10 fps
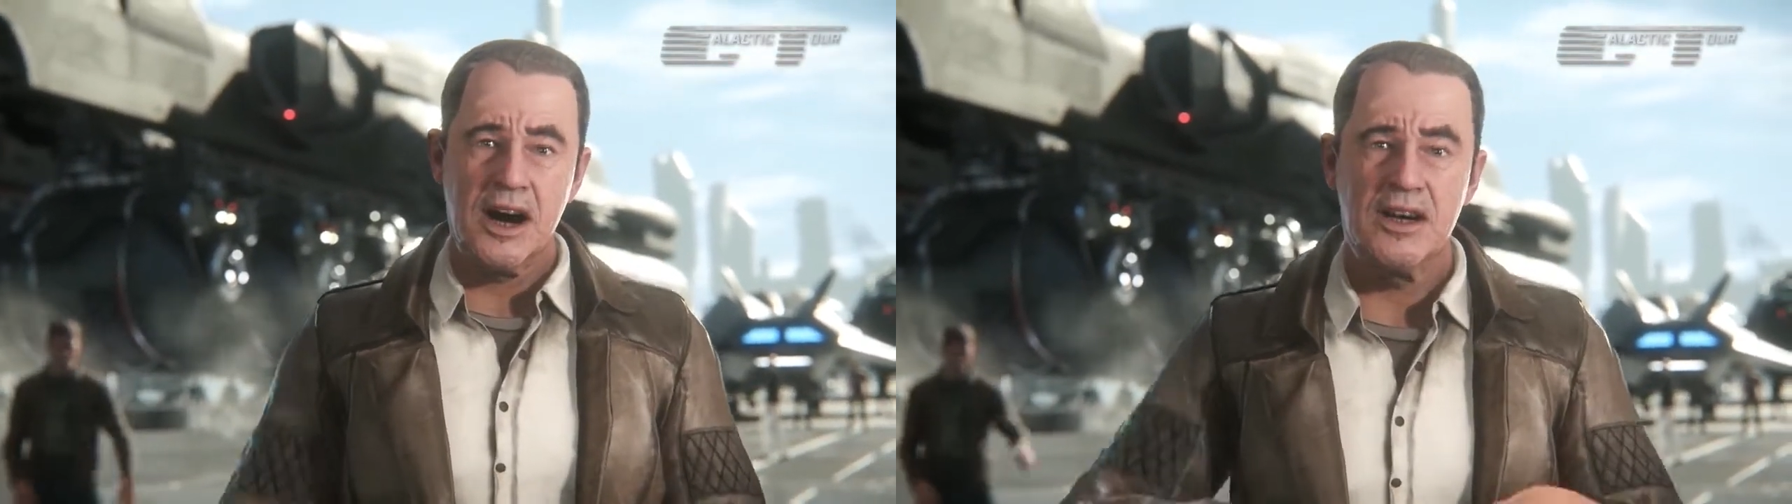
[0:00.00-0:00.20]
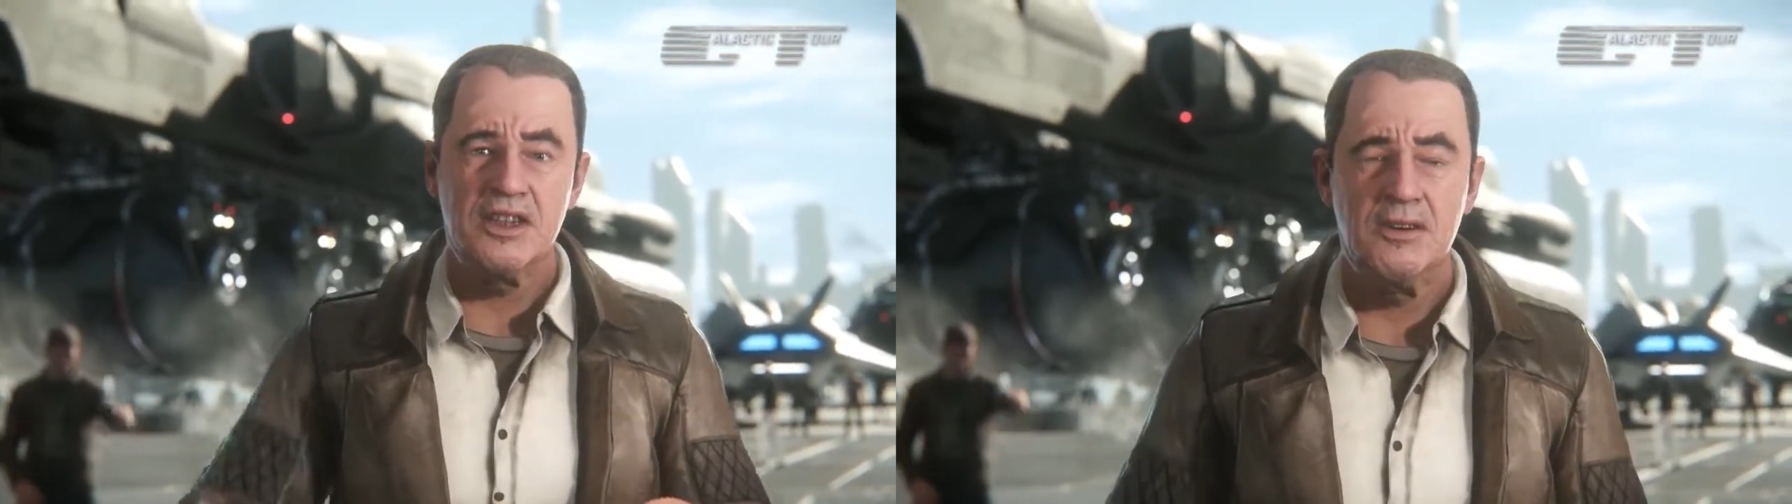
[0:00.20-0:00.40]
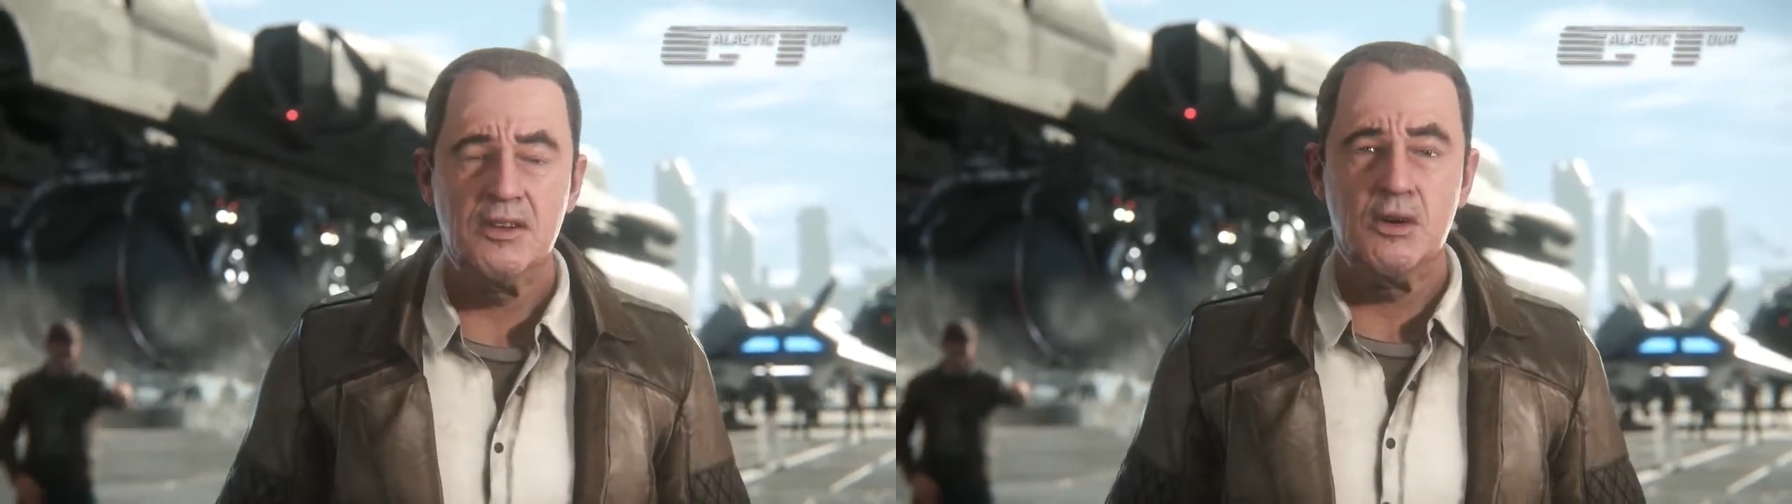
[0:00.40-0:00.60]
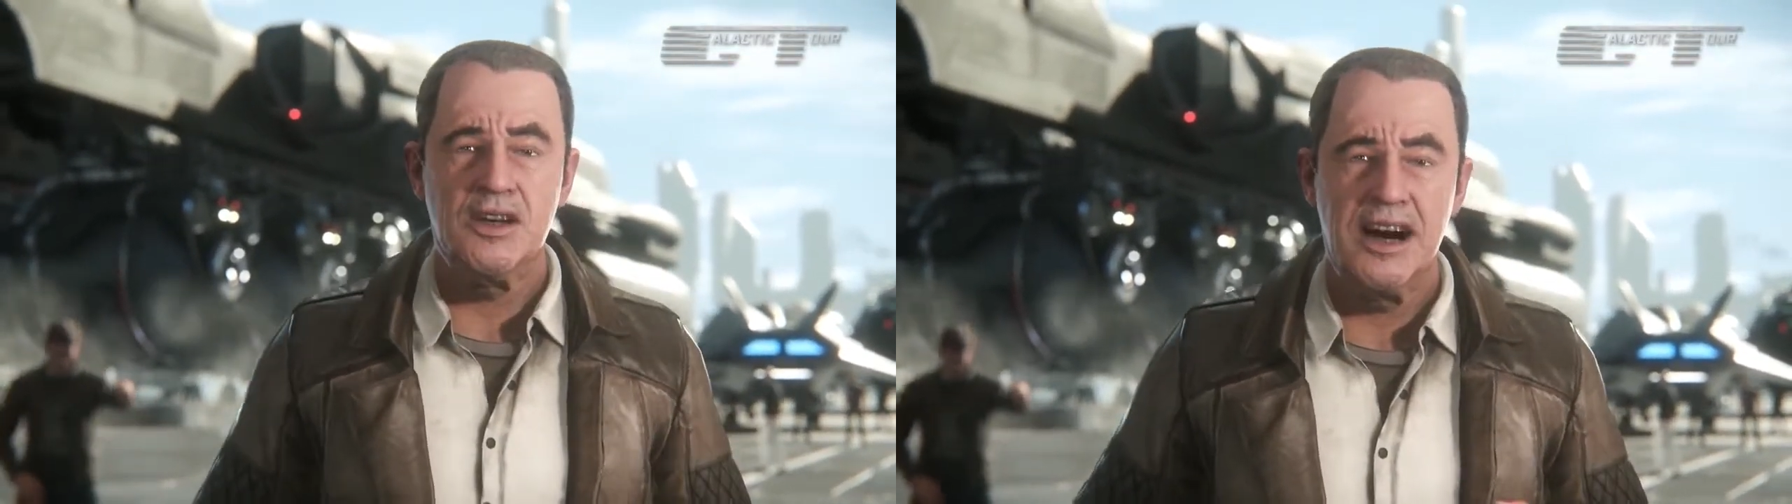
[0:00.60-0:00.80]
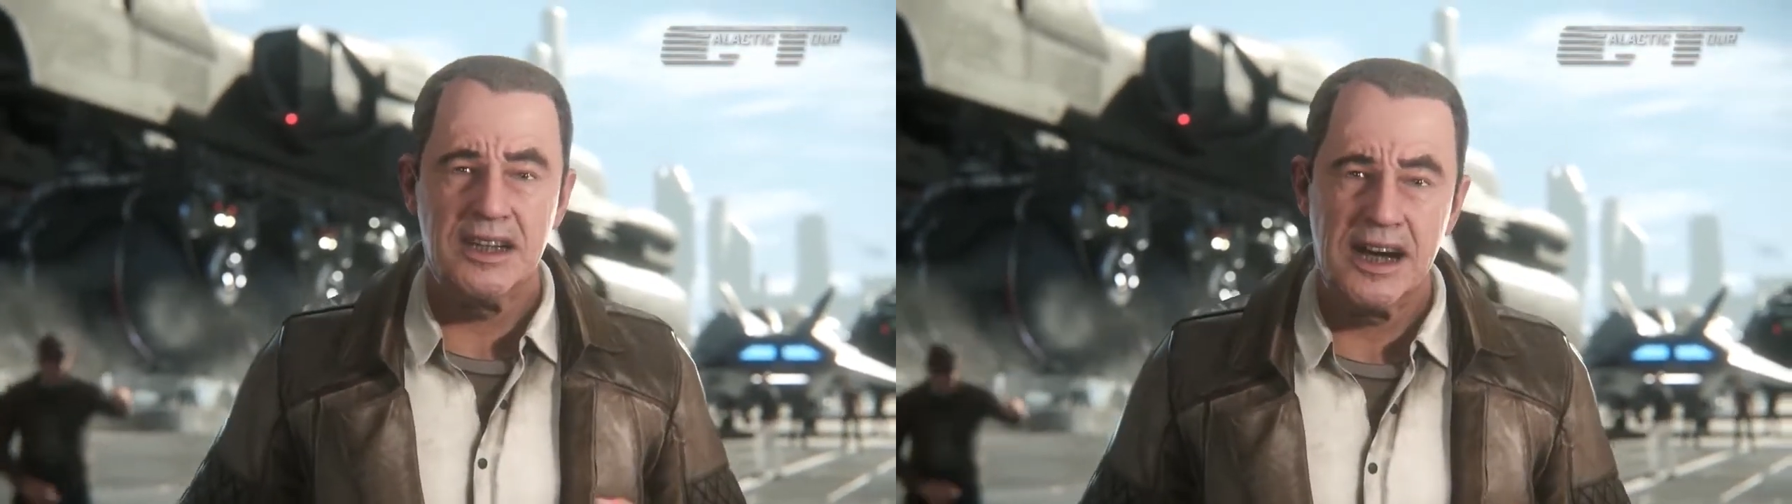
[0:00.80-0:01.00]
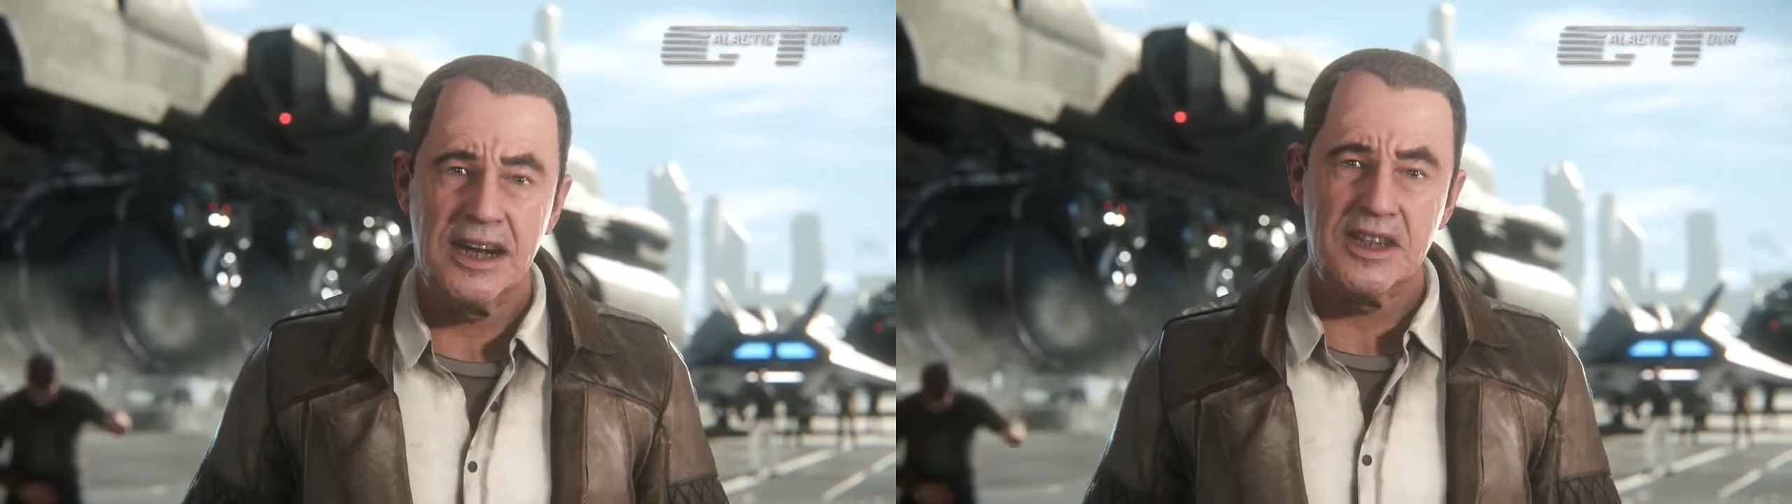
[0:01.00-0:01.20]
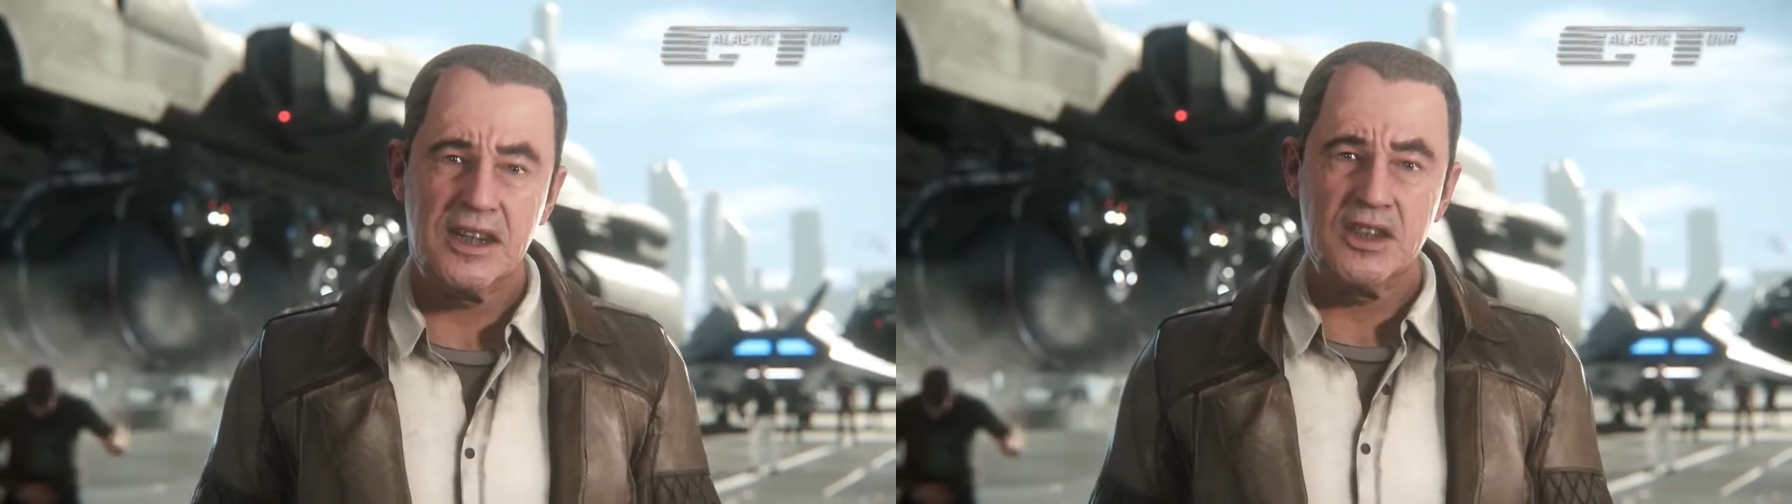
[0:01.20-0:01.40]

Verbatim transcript: And so, of course, Galactic